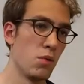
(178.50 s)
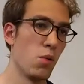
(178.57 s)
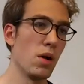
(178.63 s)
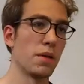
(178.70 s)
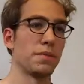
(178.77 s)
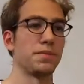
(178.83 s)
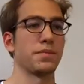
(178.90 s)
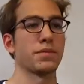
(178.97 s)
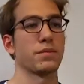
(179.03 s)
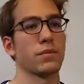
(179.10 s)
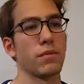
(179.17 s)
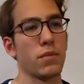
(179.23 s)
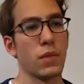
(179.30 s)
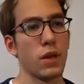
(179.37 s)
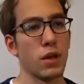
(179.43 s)
Well,
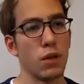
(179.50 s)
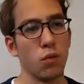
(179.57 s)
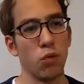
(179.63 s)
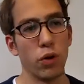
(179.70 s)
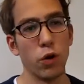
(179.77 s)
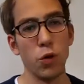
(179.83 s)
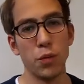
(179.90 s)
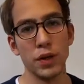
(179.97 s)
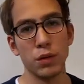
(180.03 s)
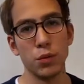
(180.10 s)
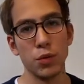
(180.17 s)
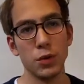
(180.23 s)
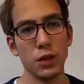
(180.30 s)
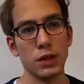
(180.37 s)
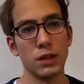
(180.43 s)
we're hoping
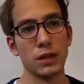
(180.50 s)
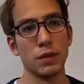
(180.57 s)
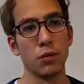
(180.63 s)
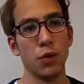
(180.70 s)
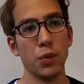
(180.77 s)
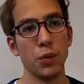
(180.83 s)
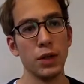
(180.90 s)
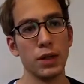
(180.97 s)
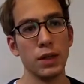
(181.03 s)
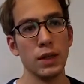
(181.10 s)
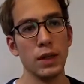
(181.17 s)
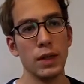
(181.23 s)
we will. We will.